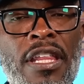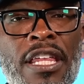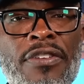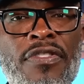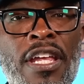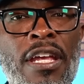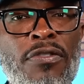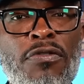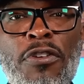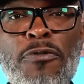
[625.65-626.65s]
These things
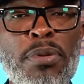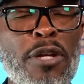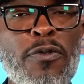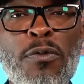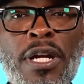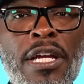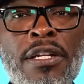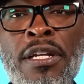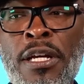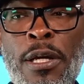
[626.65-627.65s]
are just
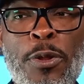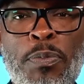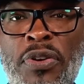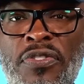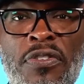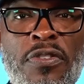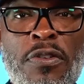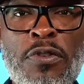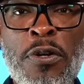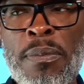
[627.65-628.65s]
proliferating the prison
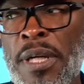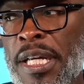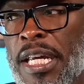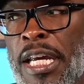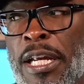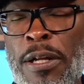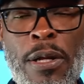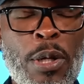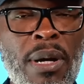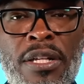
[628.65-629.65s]
system and
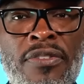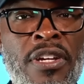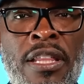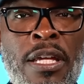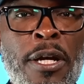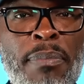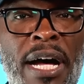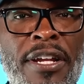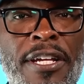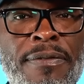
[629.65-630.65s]
nobody does anything
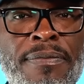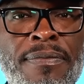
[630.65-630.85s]
about it.